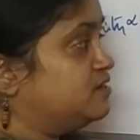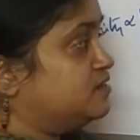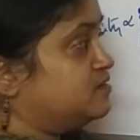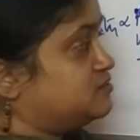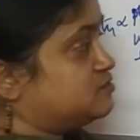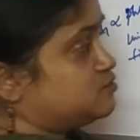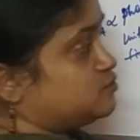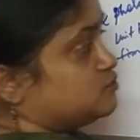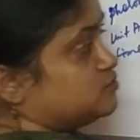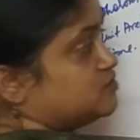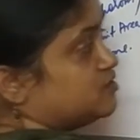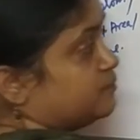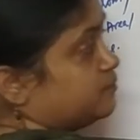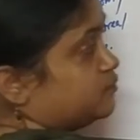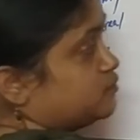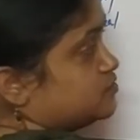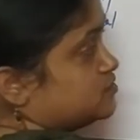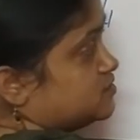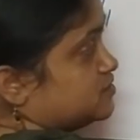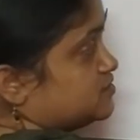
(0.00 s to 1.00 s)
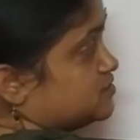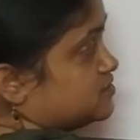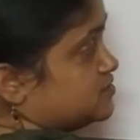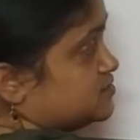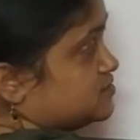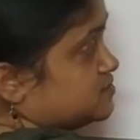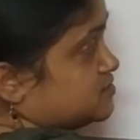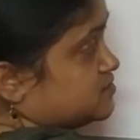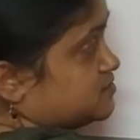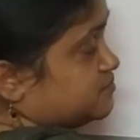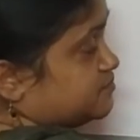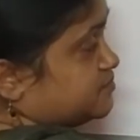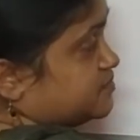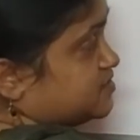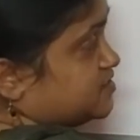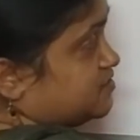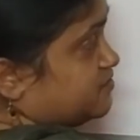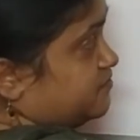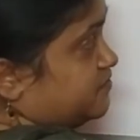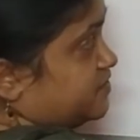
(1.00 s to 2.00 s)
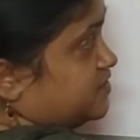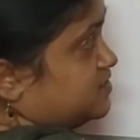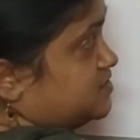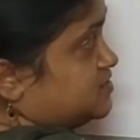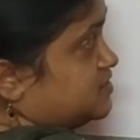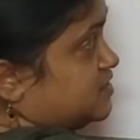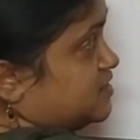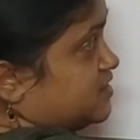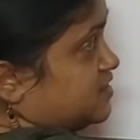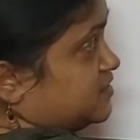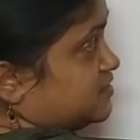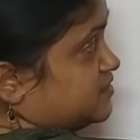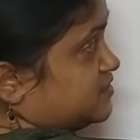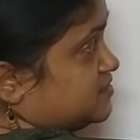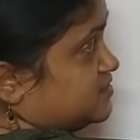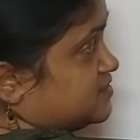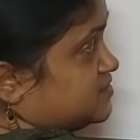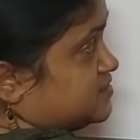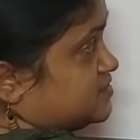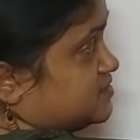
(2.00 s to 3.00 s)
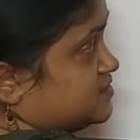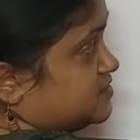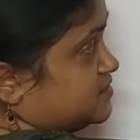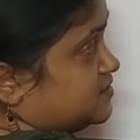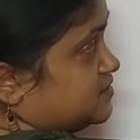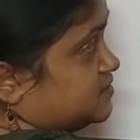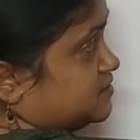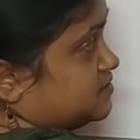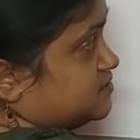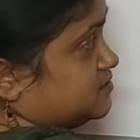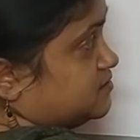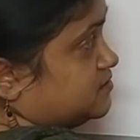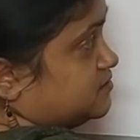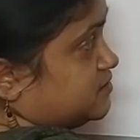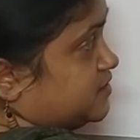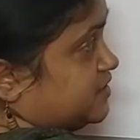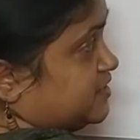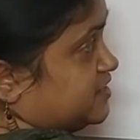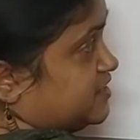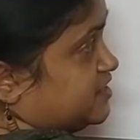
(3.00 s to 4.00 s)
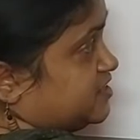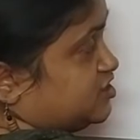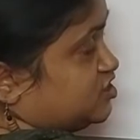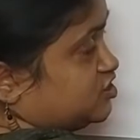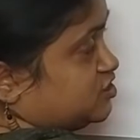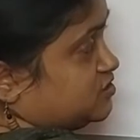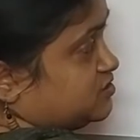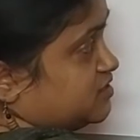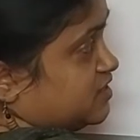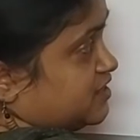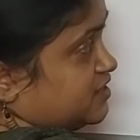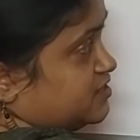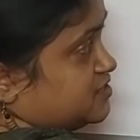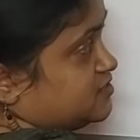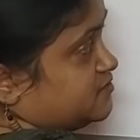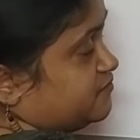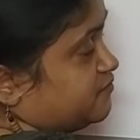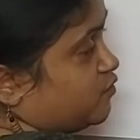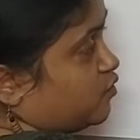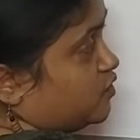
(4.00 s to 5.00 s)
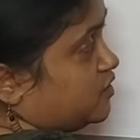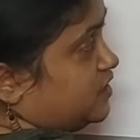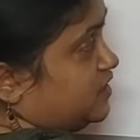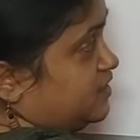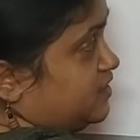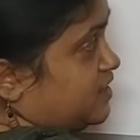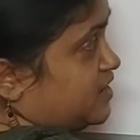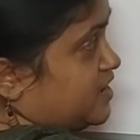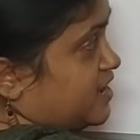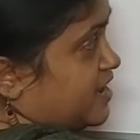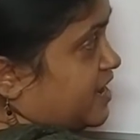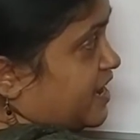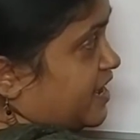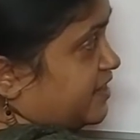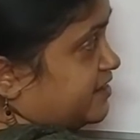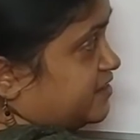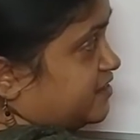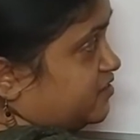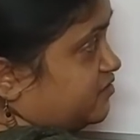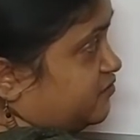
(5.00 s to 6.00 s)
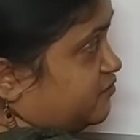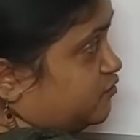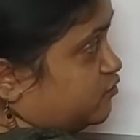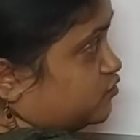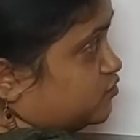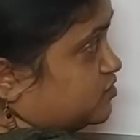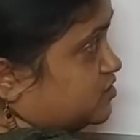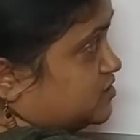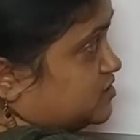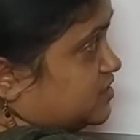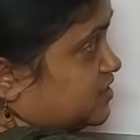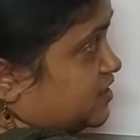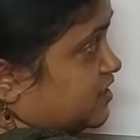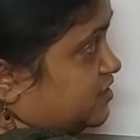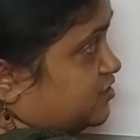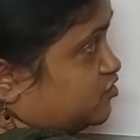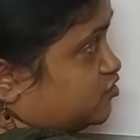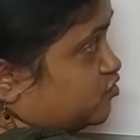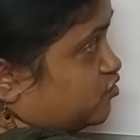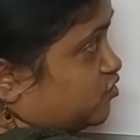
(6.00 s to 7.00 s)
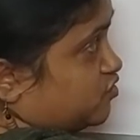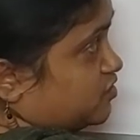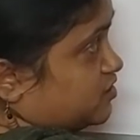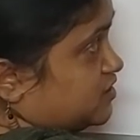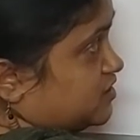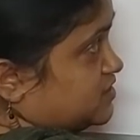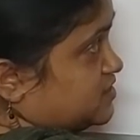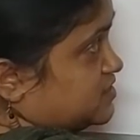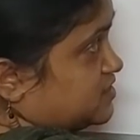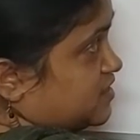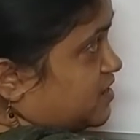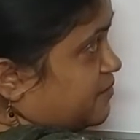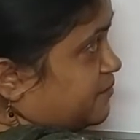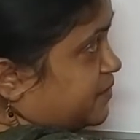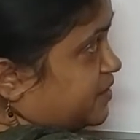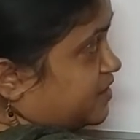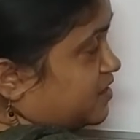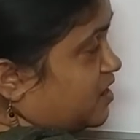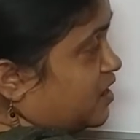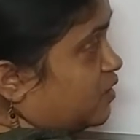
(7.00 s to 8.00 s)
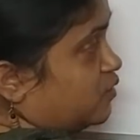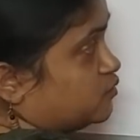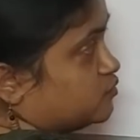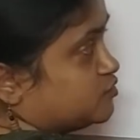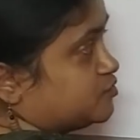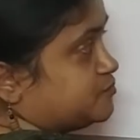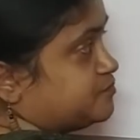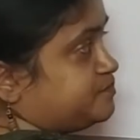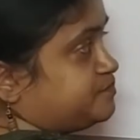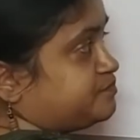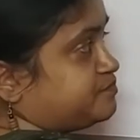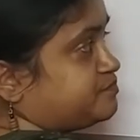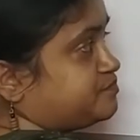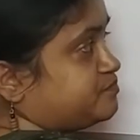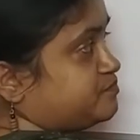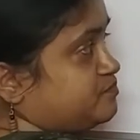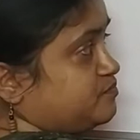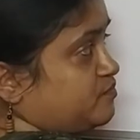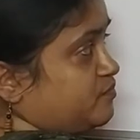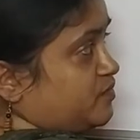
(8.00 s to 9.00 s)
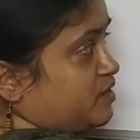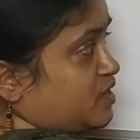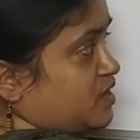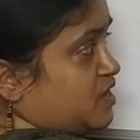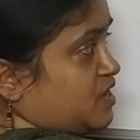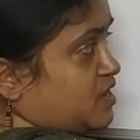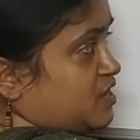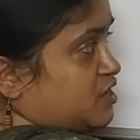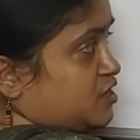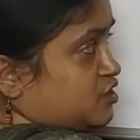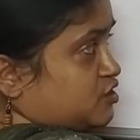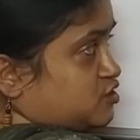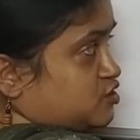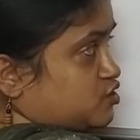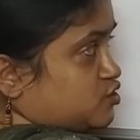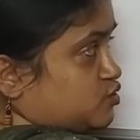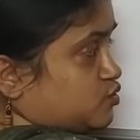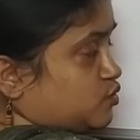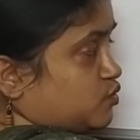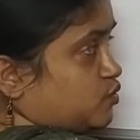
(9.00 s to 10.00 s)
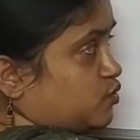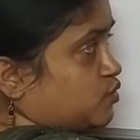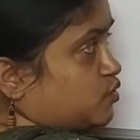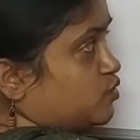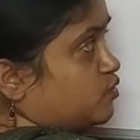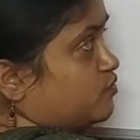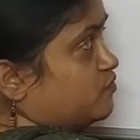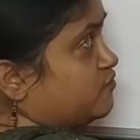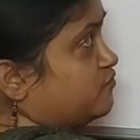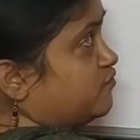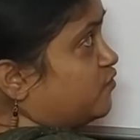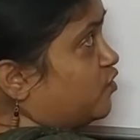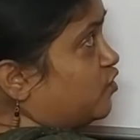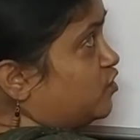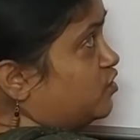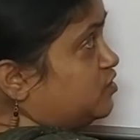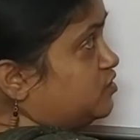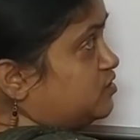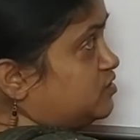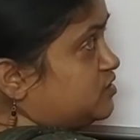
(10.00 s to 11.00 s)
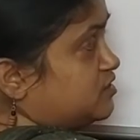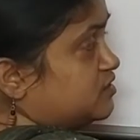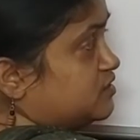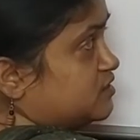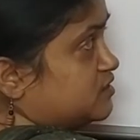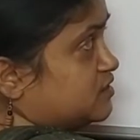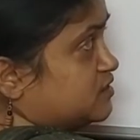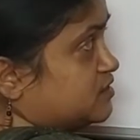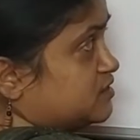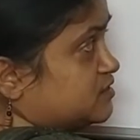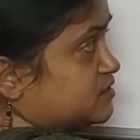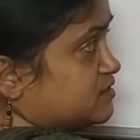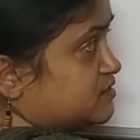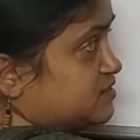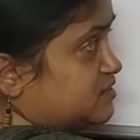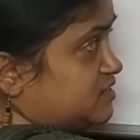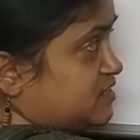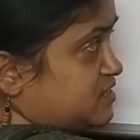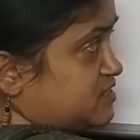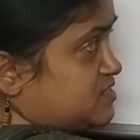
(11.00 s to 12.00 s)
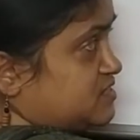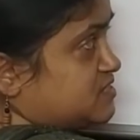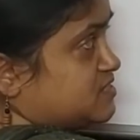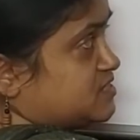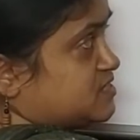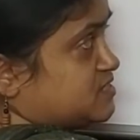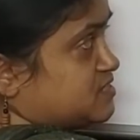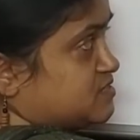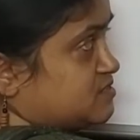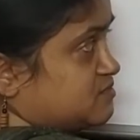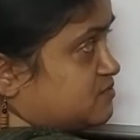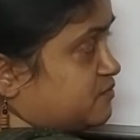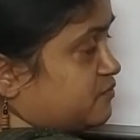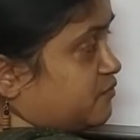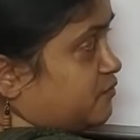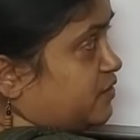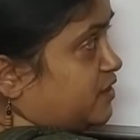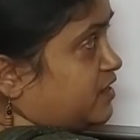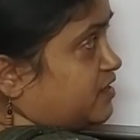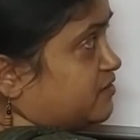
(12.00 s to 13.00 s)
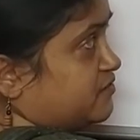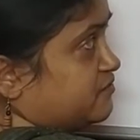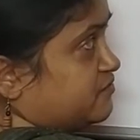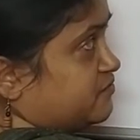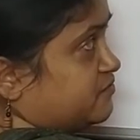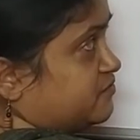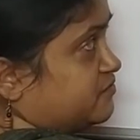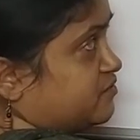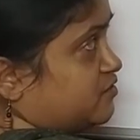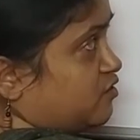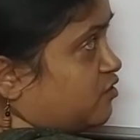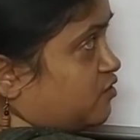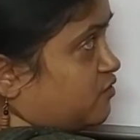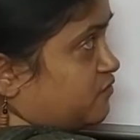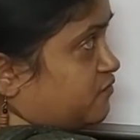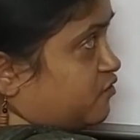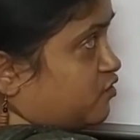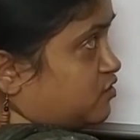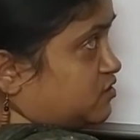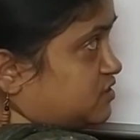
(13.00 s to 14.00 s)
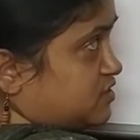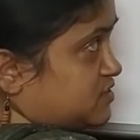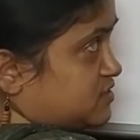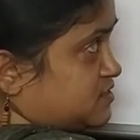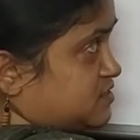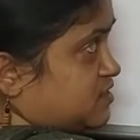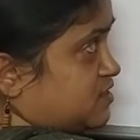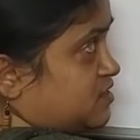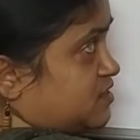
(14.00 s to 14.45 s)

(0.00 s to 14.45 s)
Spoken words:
So suppose this is the surface, this is the radiation that is falling, and therefore this electron is coming out. So for this wave, or for this